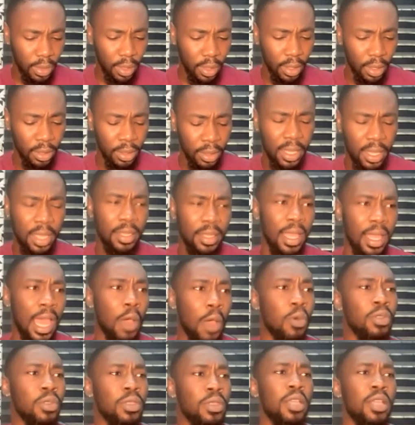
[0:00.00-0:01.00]
Then I
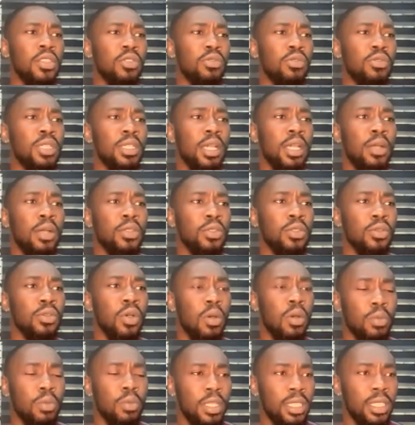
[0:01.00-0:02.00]
wanted to reach out to
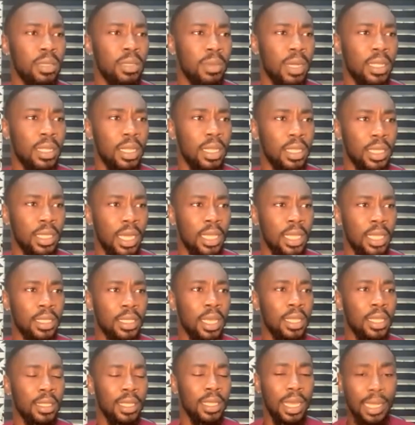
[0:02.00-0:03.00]
community managers
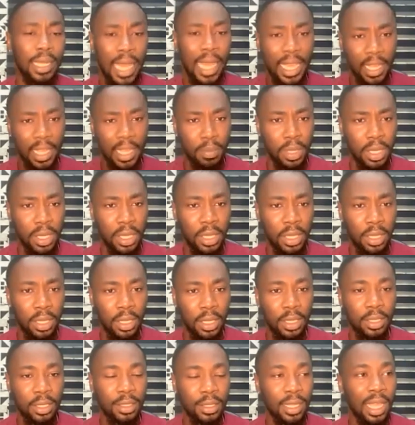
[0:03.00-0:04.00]
that are like me,
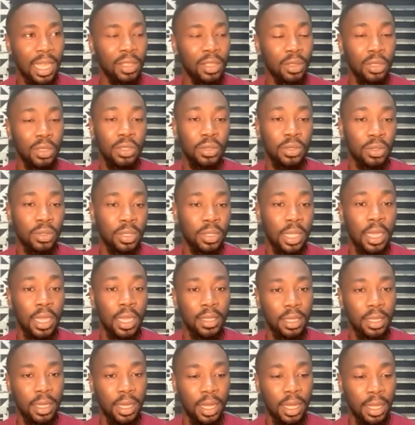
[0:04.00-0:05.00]
that are not so
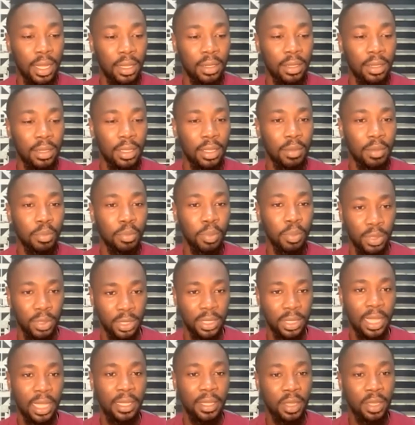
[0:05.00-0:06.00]
technical, but
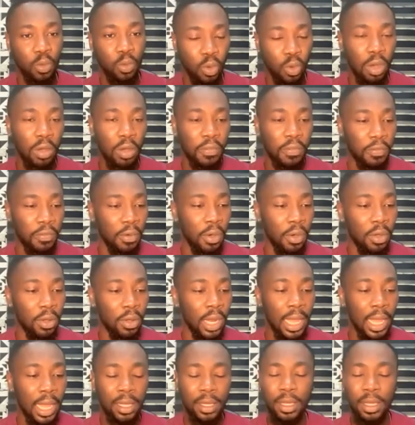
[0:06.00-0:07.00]
like they work for
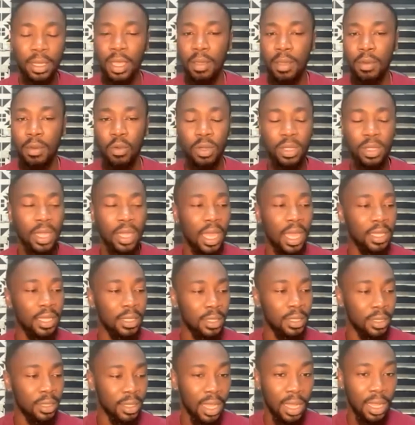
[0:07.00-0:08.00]
like, whether it's
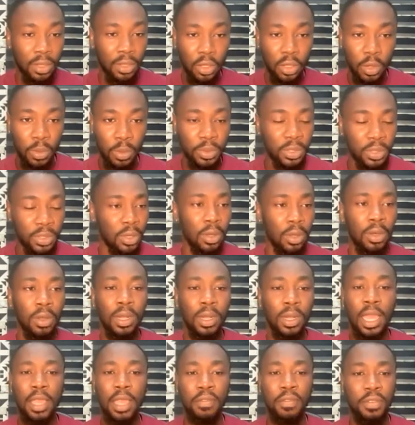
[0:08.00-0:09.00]
startups or
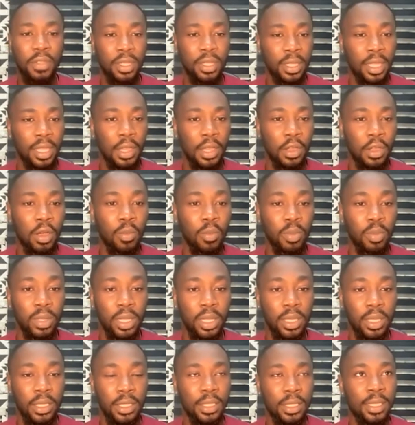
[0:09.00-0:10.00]
like fintech
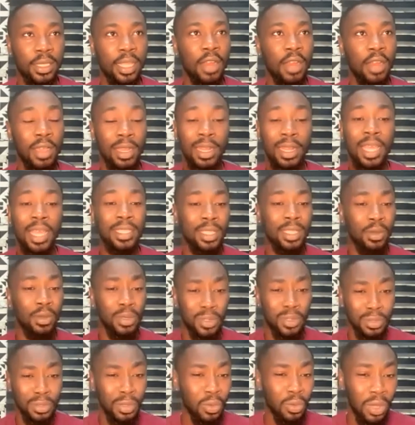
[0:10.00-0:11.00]
companies. Then I realized there
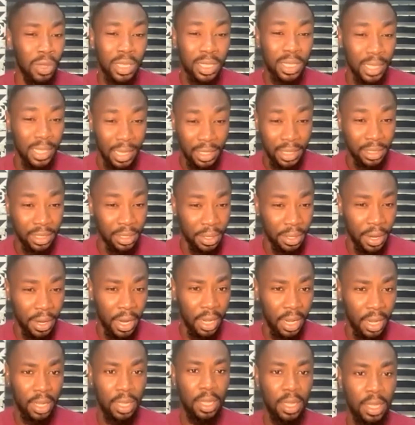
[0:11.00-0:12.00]
was no one in
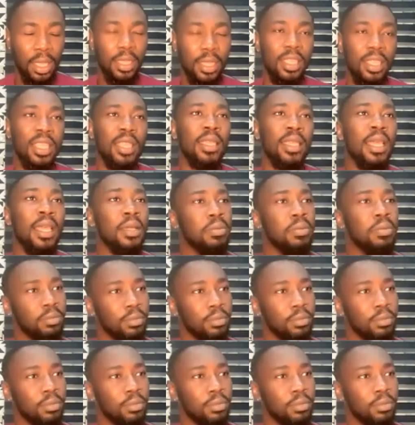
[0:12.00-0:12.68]
Nigeria. Then I'm like,